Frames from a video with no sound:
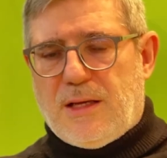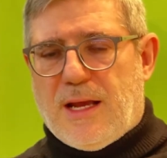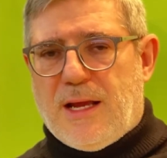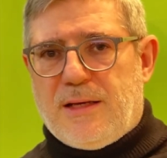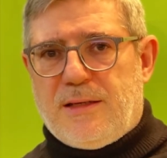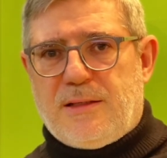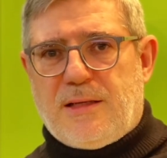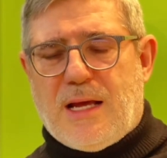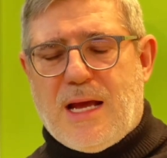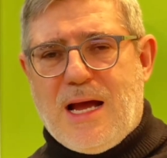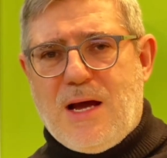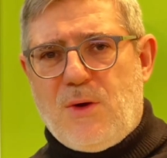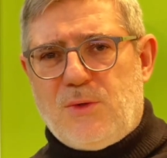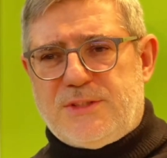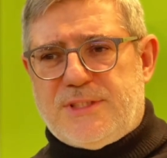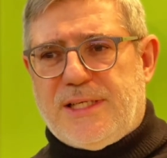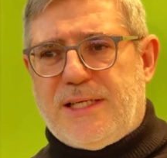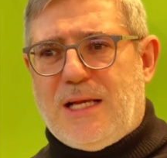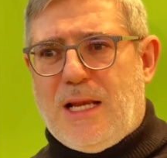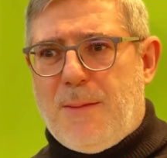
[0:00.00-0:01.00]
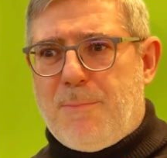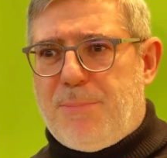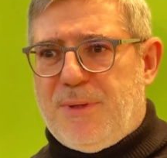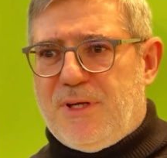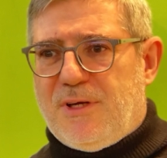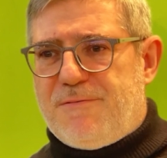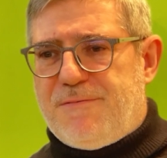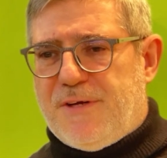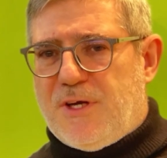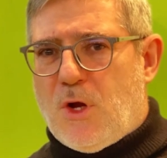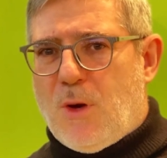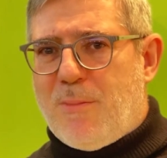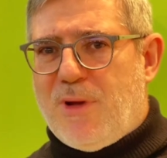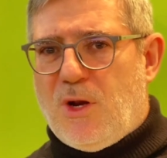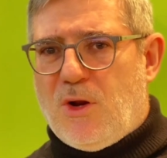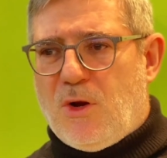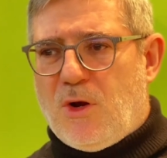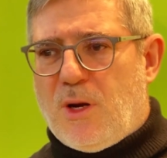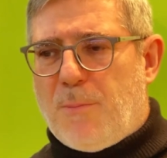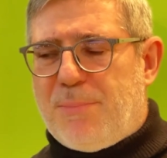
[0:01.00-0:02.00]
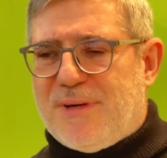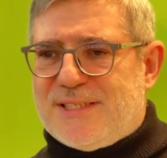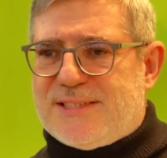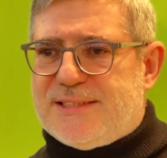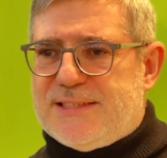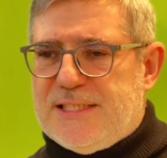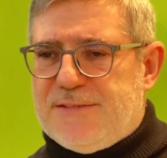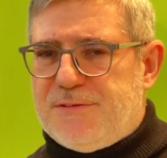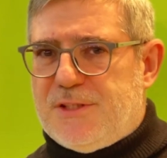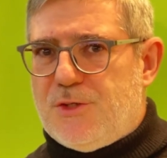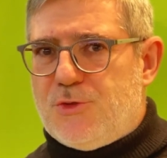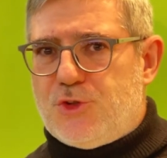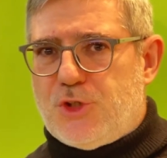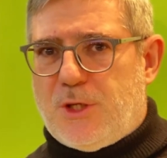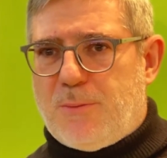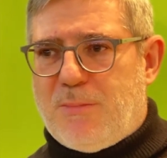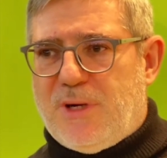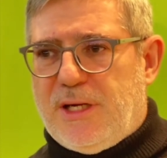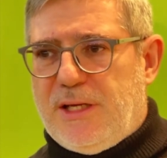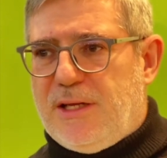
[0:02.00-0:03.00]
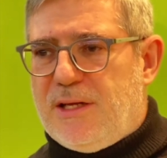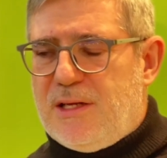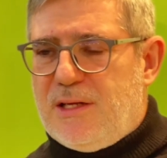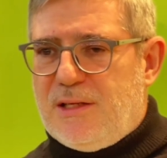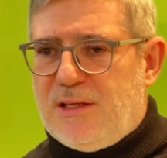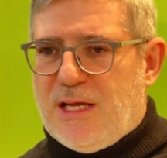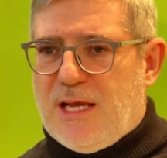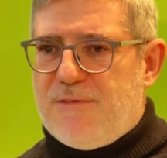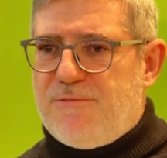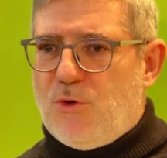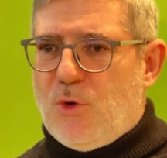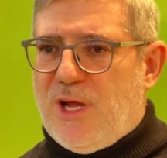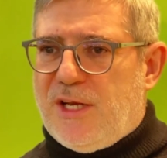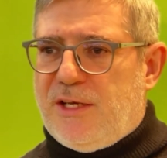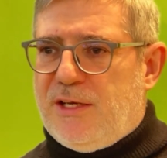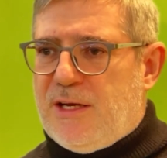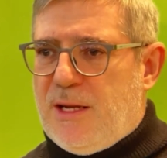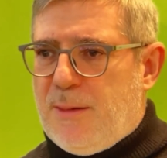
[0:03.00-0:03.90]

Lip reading: And how's the glamping phenomenon perceived in Germany? Have you any